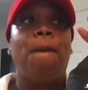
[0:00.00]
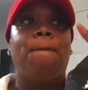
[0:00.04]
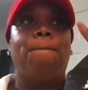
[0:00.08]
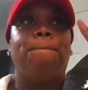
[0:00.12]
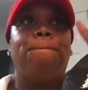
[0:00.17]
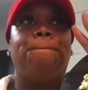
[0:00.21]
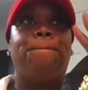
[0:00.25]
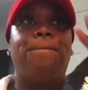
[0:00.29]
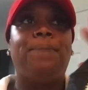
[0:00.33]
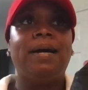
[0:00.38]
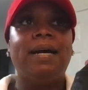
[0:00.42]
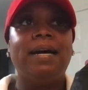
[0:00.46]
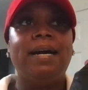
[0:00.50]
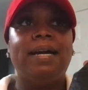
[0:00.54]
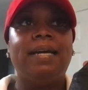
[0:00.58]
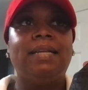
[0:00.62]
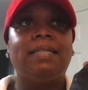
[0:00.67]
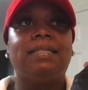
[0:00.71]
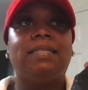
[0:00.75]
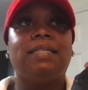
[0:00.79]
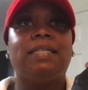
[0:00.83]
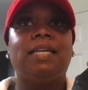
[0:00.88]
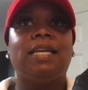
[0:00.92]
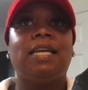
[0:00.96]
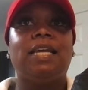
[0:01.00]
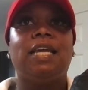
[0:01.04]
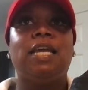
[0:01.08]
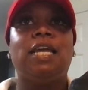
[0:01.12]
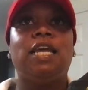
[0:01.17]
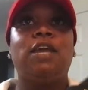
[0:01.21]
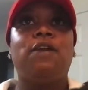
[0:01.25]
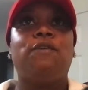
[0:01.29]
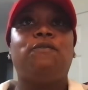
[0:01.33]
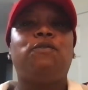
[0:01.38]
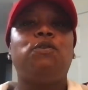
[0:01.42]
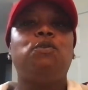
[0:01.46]
But
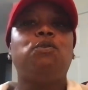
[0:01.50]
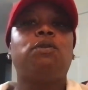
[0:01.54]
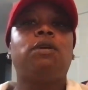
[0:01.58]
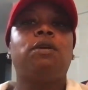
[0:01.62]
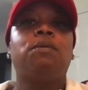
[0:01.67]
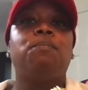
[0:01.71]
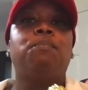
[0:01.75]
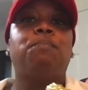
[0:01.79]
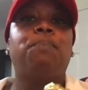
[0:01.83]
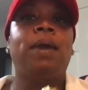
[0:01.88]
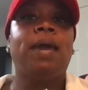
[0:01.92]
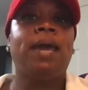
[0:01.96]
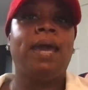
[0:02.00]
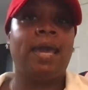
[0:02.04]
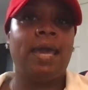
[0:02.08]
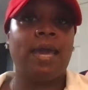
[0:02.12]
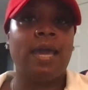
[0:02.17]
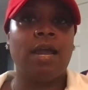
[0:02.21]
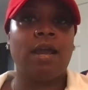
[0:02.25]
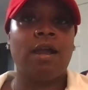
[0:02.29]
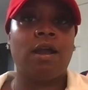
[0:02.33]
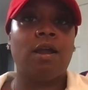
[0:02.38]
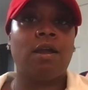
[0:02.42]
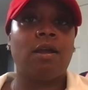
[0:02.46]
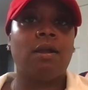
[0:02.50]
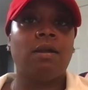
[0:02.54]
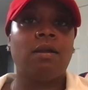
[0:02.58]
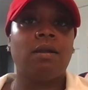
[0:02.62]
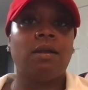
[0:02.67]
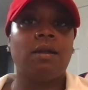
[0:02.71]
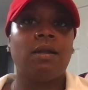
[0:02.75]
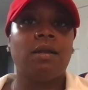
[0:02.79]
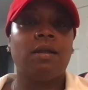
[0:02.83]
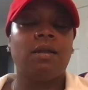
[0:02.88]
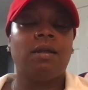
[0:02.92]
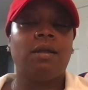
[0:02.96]
if you compare
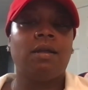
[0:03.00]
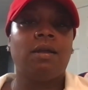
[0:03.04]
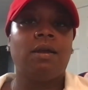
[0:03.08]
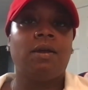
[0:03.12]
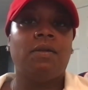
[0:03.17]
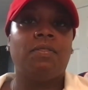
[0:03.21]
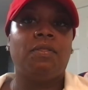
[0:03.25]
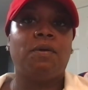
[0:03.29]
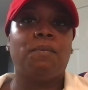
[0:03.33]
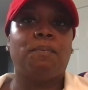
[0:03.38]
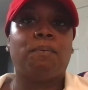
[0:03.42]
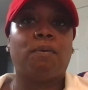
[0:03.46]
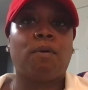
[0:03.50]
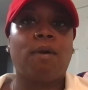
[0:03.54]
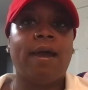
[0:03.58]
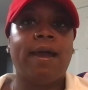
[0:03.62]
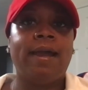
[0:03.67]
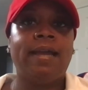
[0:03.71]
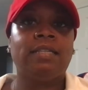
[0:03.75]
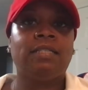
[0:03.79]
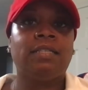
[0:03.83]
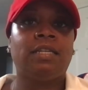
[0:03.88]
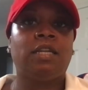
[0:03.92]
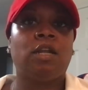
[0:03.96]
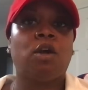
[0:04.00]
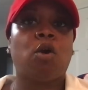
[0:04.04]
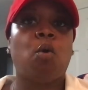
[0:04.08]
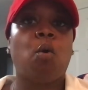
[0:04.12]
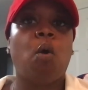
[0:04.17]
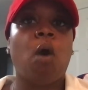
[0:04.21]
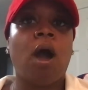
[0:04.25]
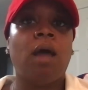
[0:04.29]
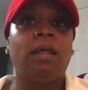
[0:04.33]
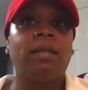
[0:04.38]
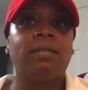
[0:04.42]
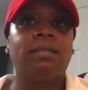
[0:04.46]
the price and the
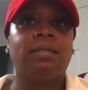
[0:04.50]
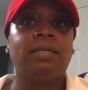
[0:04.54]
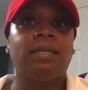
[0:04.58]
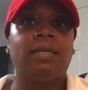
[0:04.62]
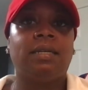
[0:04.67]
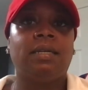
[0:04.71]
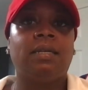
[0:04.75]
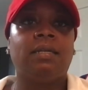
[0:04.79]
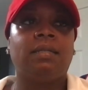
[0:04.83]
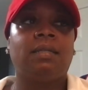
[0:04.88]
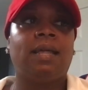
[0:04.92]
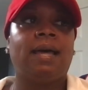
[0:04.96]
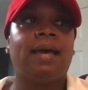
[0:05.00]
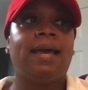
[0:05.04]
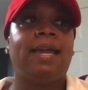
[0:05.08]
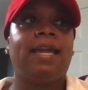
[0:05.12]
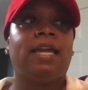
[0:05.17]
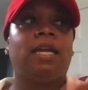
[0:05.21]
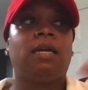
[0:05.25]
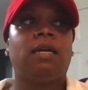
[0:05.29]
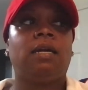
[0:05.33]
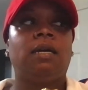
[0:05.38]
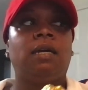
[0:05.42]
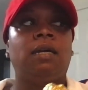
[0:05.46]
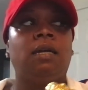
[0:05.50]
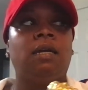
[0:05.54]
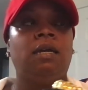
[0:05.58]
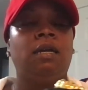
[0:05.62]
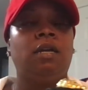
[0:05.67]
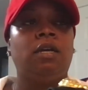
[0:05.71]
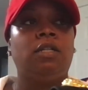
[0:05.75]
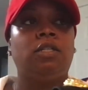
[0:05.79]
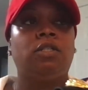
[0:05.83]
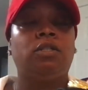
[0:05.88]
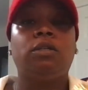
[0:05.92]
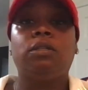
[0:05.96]
quality like
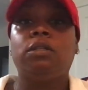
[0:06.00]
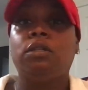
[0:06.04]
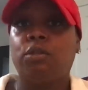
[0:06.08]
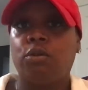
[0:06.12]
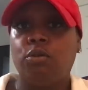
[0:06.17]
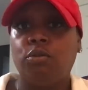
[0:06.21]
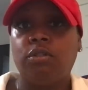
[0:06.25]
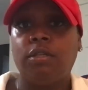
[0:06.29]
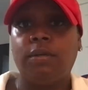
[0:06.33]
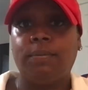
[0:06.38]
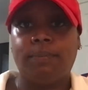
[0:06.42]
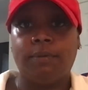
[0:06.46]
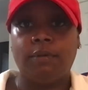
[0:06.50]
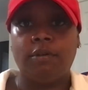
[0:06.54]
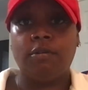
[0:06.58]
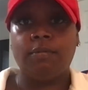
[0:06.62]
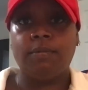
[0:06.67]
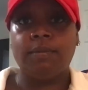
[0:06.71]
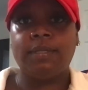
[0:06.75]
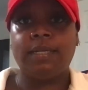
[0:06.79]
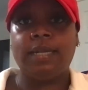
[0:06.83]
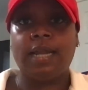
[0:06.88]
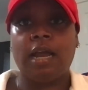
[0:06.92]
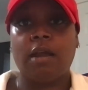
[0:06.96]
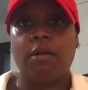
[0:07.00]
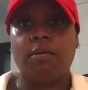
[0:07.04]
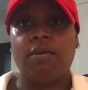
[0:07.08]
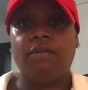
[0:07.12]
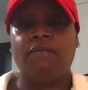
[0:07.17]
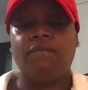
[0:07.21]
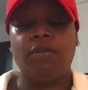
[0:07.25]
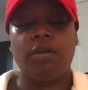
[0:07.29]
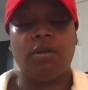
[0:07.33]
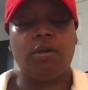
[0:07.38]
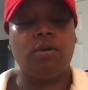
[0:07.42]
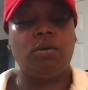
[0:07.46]
to the Gucci Blooms that I
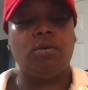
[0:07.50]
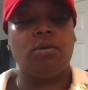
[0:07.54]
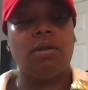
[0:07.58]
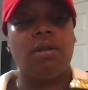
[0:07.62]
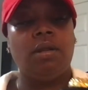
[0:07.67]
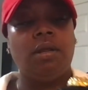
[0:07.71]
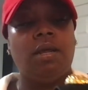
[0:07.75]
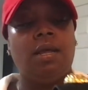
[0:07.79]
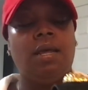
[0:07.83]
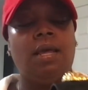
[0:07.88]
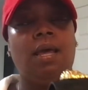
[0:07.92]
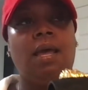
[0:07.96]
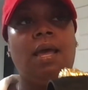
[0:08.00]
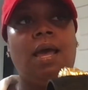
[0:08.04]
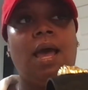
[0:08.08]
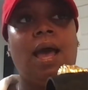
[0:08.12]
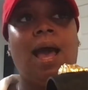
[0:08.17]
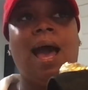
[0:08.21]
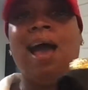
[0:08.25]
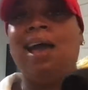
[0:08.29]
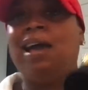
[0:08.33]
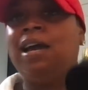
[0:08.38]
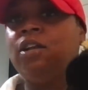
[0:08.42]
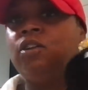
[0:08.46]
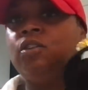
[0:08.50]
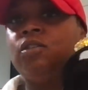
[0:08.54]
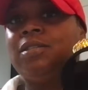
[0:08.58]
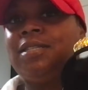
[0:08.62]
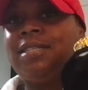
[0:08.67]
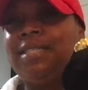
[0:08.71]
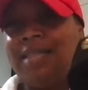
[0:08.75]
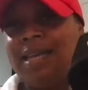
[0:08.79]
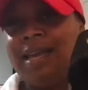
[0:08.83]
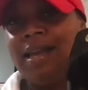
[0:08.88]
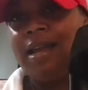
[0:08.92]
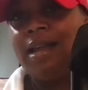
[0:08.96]
reviewed, I
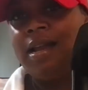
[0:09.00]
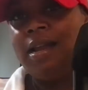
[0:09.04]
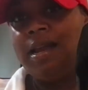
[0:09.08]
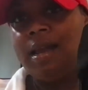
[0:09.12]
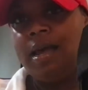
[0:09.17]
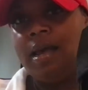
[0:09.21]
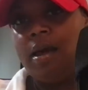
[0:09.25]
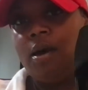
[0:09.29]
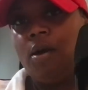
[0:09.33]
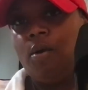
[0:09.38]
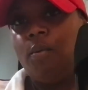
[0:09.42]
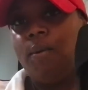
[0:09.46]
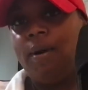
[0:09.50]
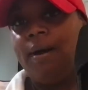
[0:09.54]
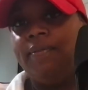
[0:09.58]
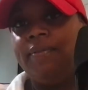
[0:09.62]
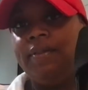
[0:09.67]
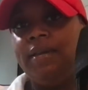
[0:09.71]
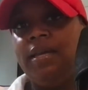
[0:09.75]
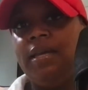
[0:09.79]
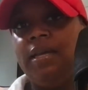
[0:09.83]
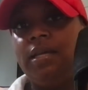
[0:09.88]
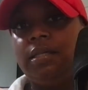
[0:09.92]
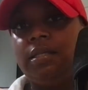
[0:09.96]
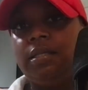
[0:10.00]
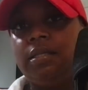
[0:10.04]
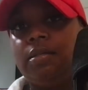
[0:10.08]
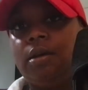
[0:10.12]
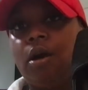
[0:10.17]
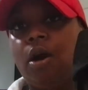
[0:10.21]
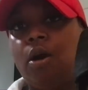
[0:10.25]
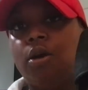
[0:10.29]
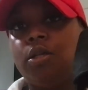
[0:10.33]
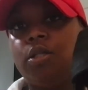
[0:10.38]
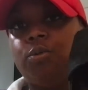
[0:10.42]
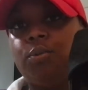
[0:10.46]
understand now why these
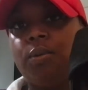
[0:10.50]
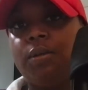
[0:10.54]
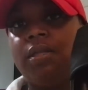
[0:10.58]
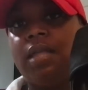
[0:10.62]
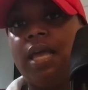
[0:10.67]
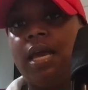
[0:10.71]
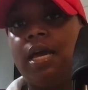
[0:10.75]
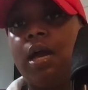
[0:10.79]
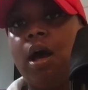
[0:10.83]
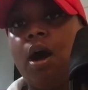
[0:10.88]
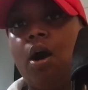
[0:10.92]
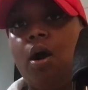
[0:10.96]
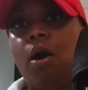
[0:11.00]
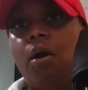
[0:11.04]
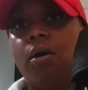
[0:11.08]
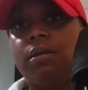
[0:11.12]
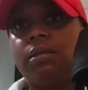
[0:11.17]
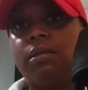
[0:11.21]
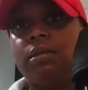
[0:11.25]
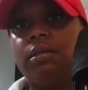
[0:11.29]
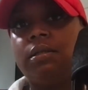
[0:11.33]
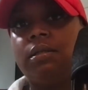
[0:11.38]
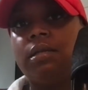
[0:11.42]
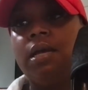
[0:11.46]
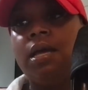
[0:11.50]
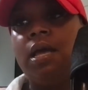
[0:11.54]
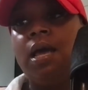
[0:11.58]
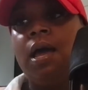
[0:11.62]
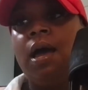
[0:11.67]
cost what they cost.